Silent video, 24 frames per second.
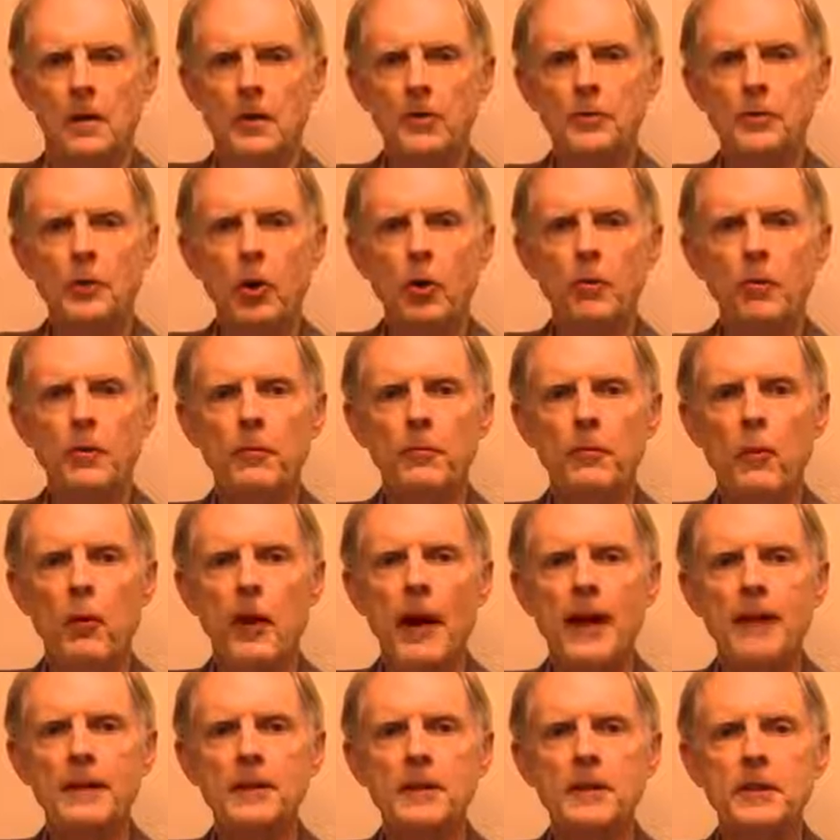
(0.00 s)
The scope of
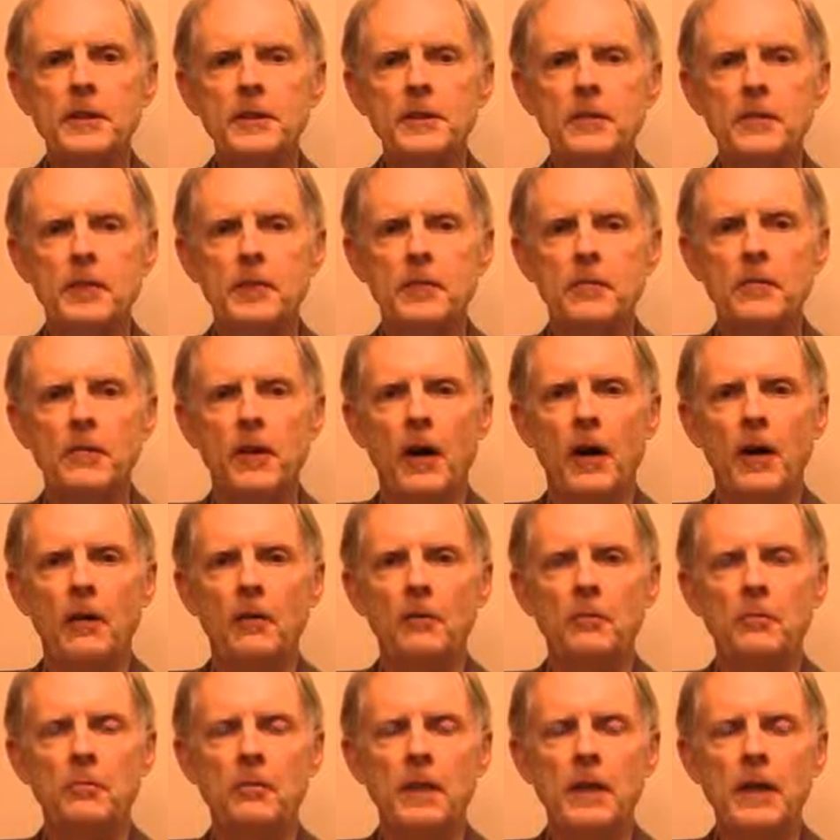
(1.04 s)
practice
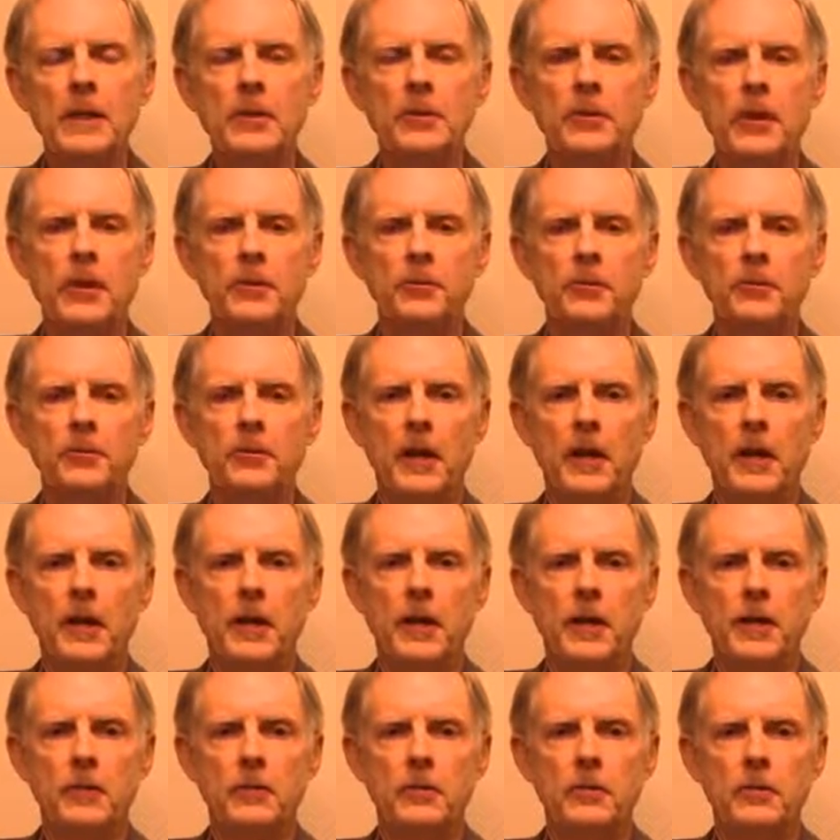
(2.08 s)
involves many types of
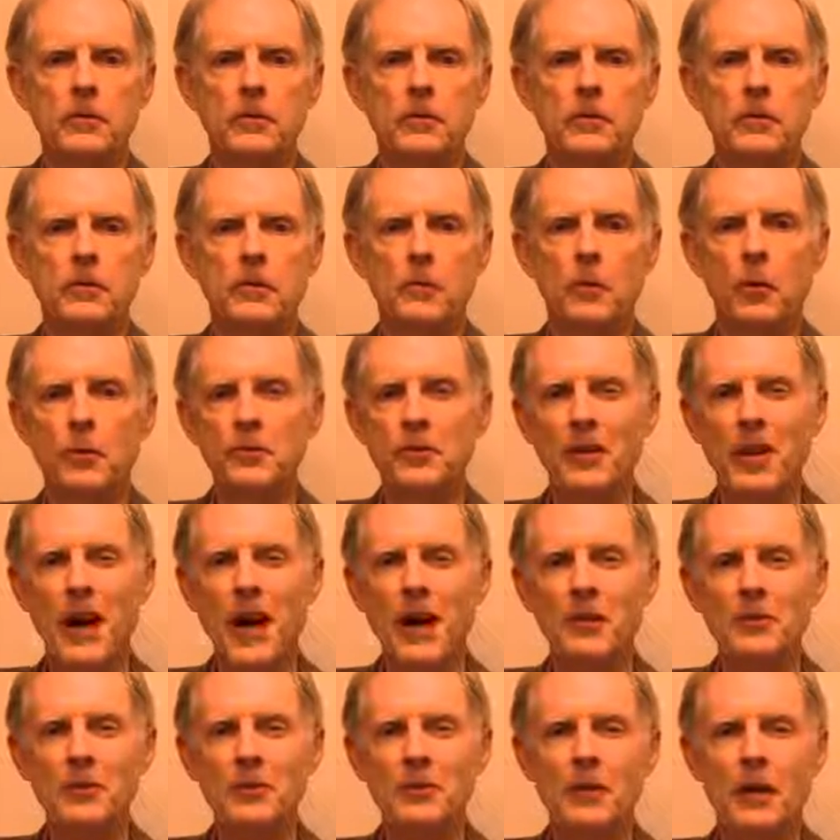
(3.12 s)
headaches. The most
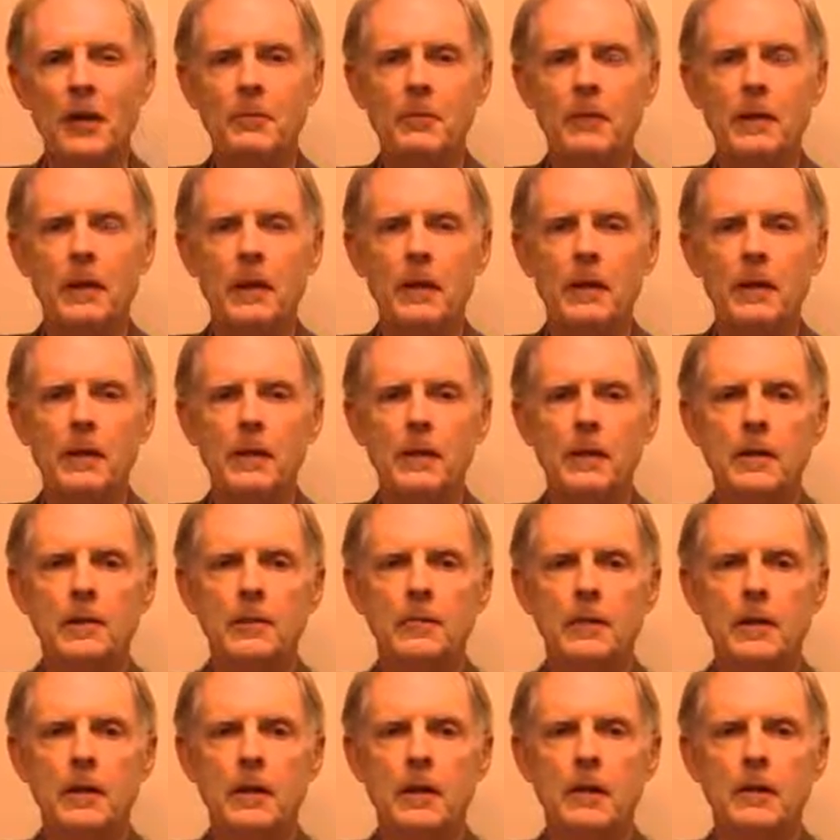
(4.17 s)
common type of headache
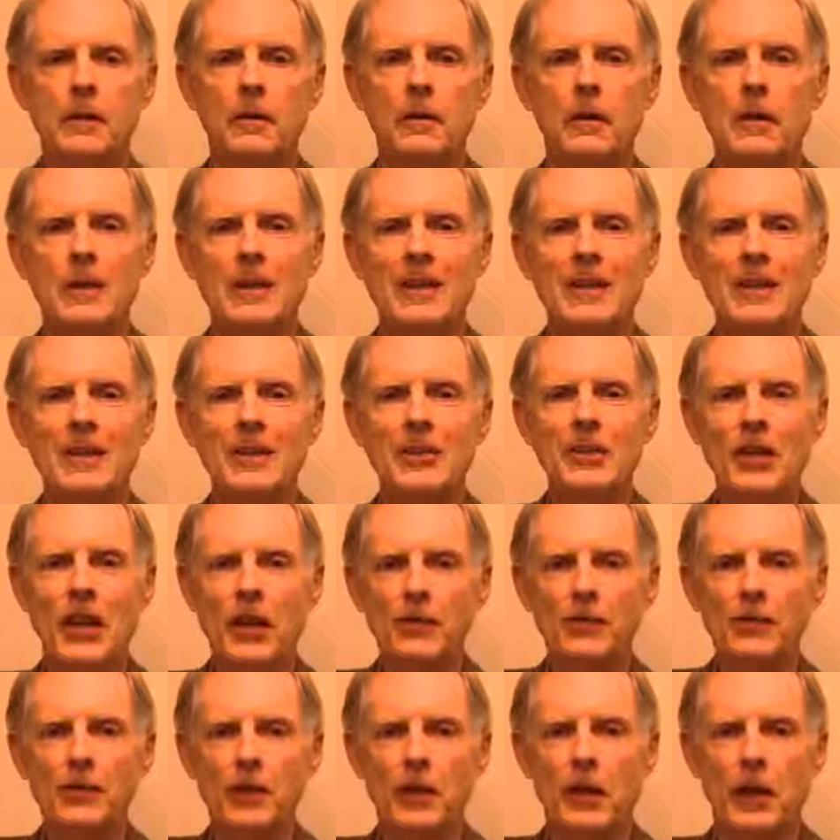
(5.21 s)
is a
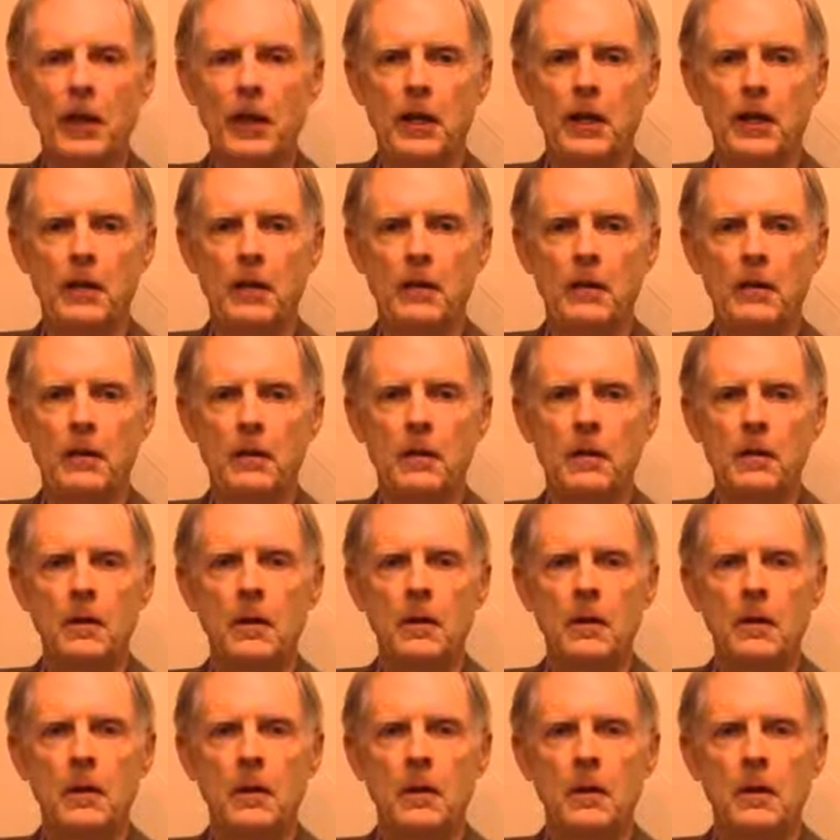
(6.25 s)
tension headache,
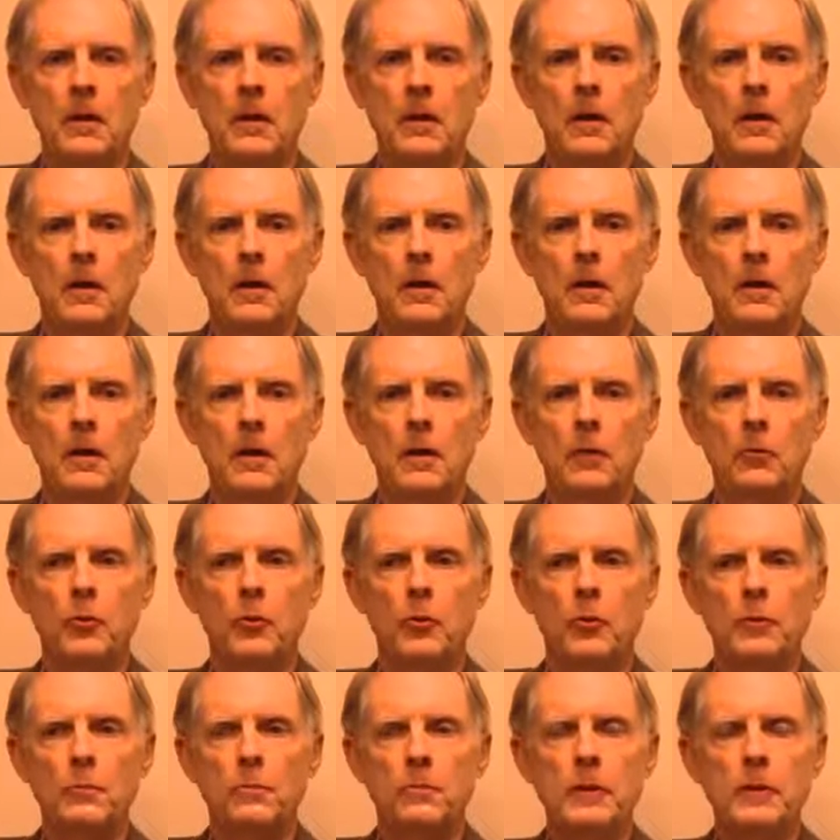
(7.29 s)

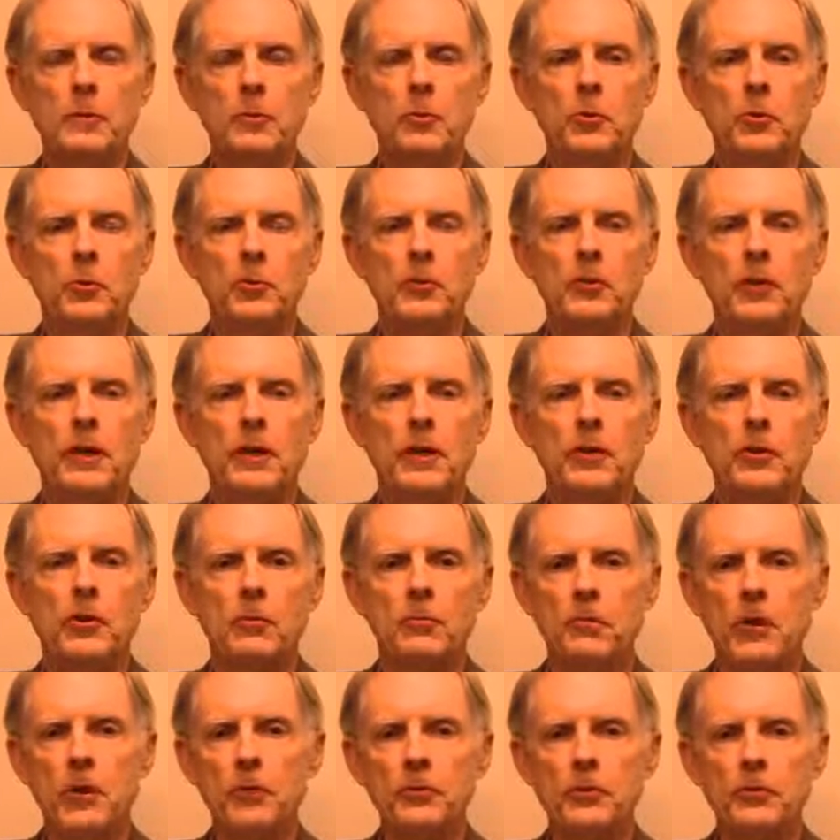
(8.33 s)
where people are tight,
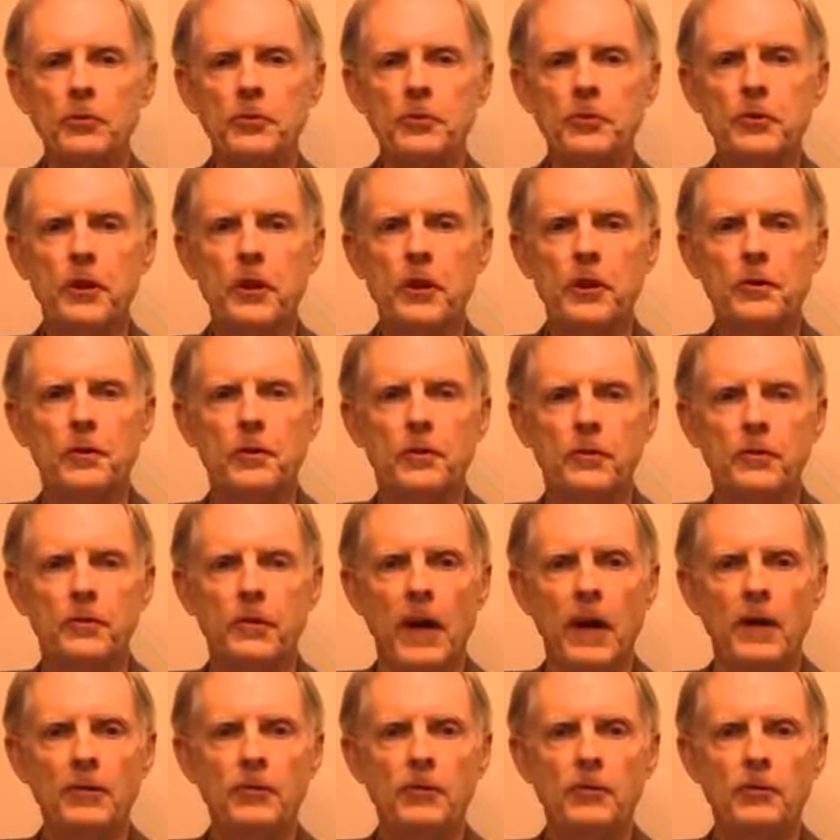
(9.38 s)
their muscles are tight, their
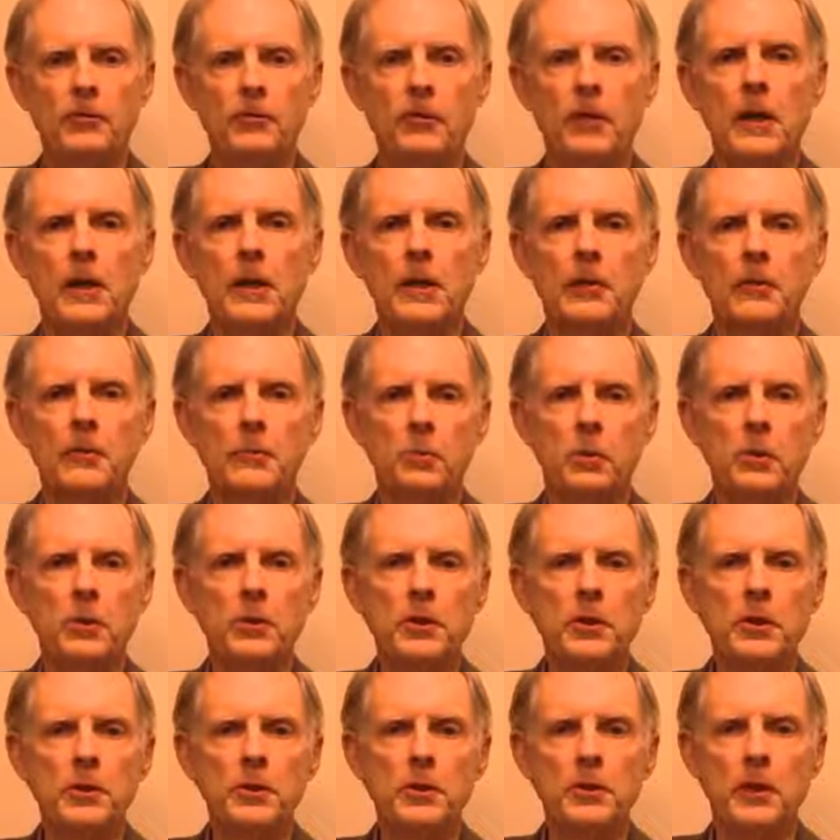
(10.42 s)
fascia is tight, it's
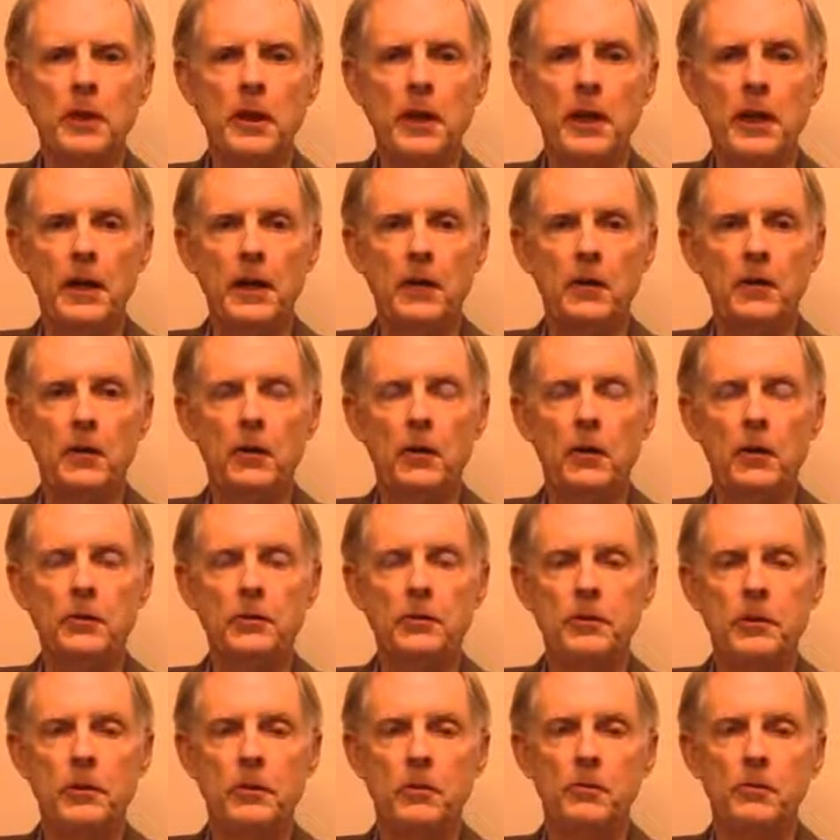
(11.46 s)
pulling into the head and
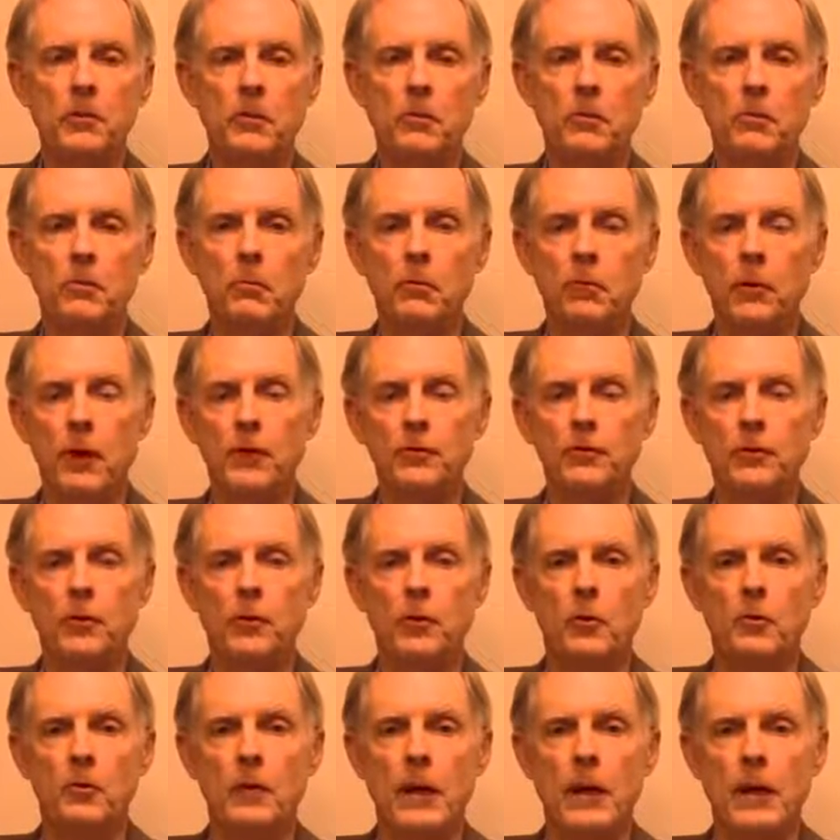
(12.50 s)
causing some
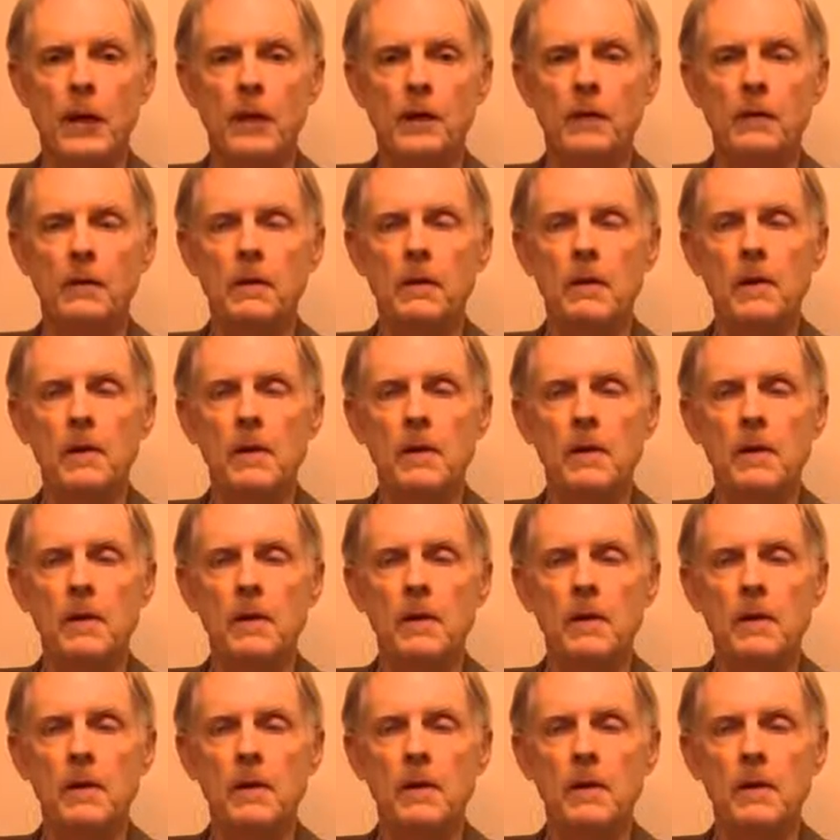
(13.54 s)
pressure or pain.